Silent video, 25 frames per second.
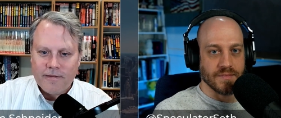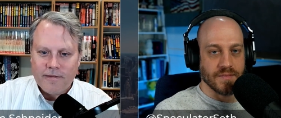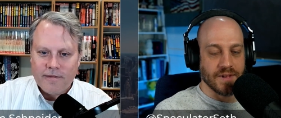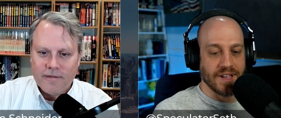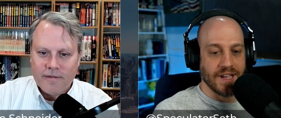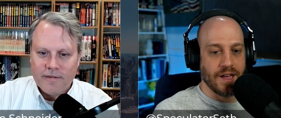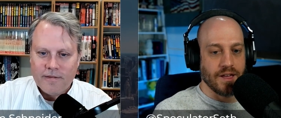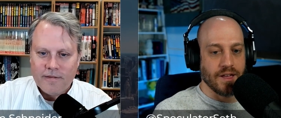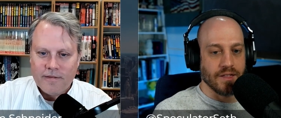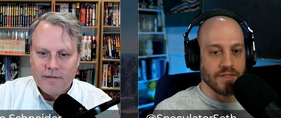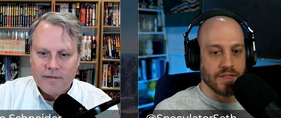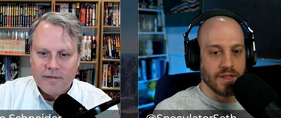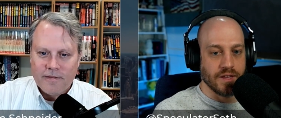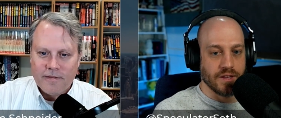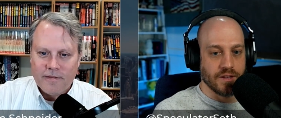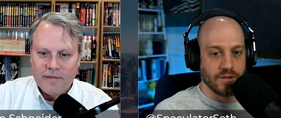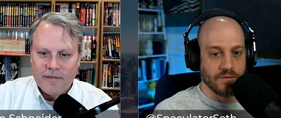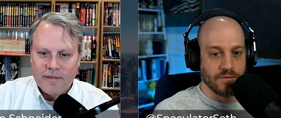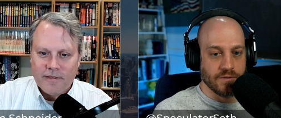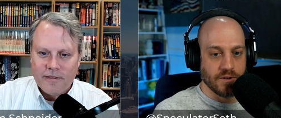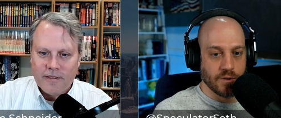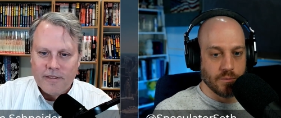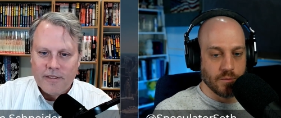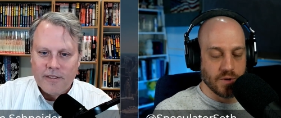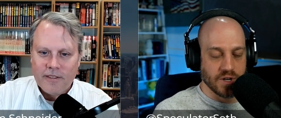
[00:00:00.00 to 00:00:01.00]
Speaker 1: Yeah, thank you
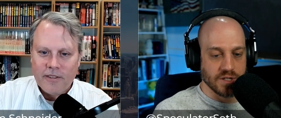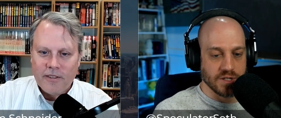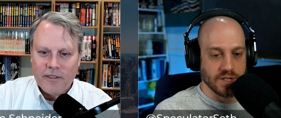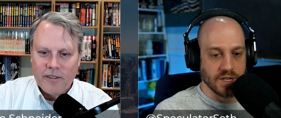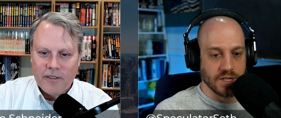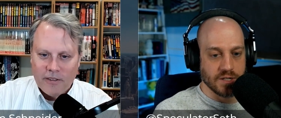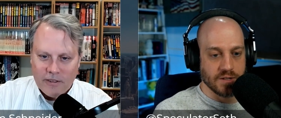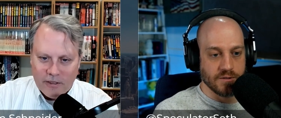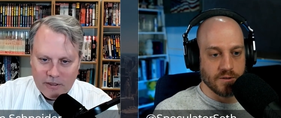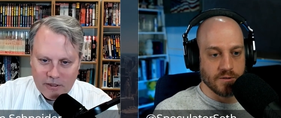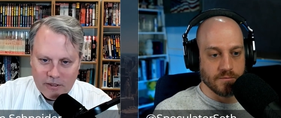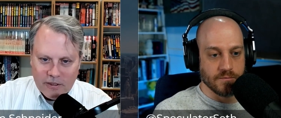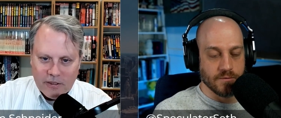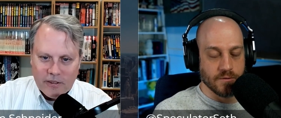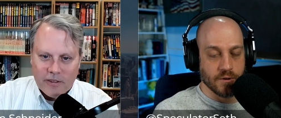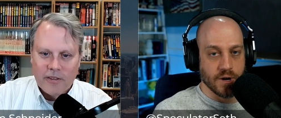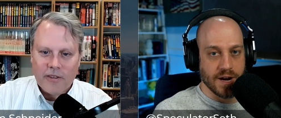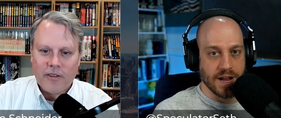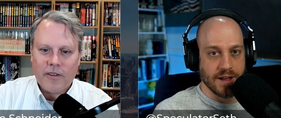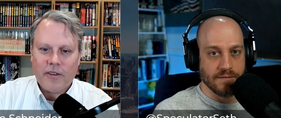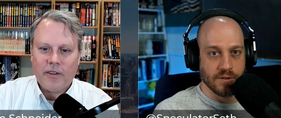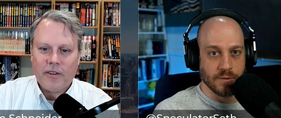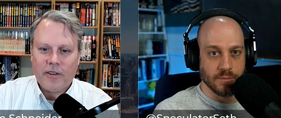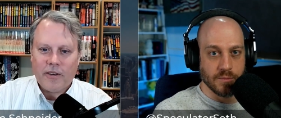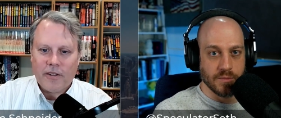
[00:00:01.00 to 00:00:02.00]
very much. Thank you for
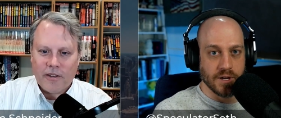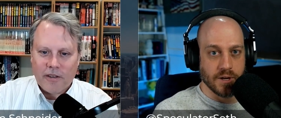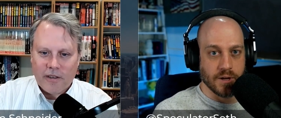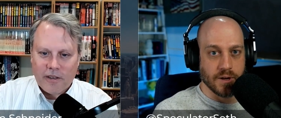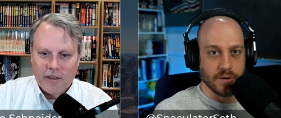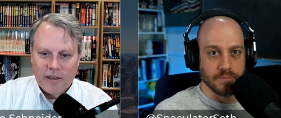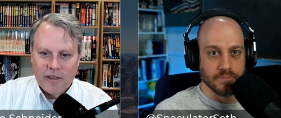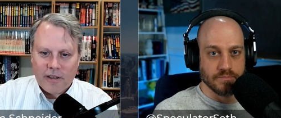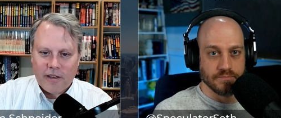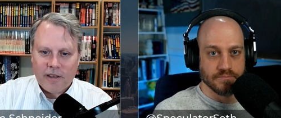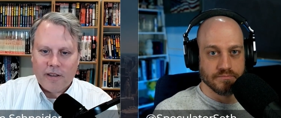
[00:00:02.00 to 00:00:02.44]
having me on.